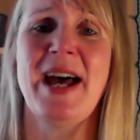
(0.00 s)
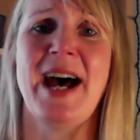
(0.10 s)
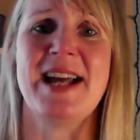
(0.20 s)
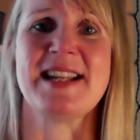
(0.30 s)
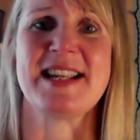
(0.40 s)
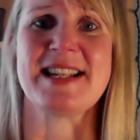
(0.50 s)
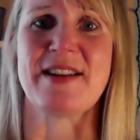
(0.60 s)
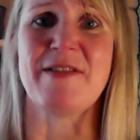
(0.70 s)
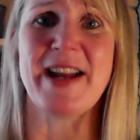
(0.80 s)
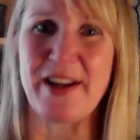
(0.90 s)
And it's
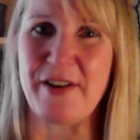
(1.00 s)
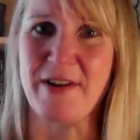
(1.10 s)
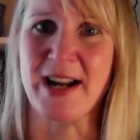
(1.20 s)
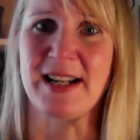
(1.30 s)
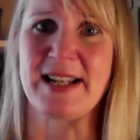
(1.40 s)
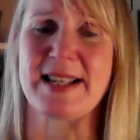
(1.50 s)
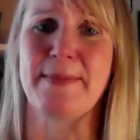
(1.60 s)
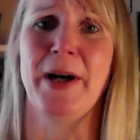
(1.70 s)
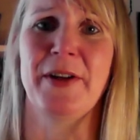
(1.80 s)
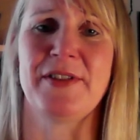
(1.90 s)
a really friendly,
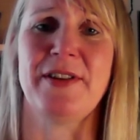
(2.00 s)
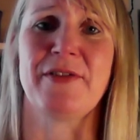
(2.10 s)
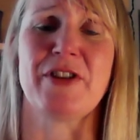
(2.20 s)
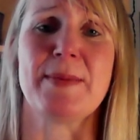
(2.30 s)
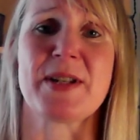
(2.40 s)
supportive group.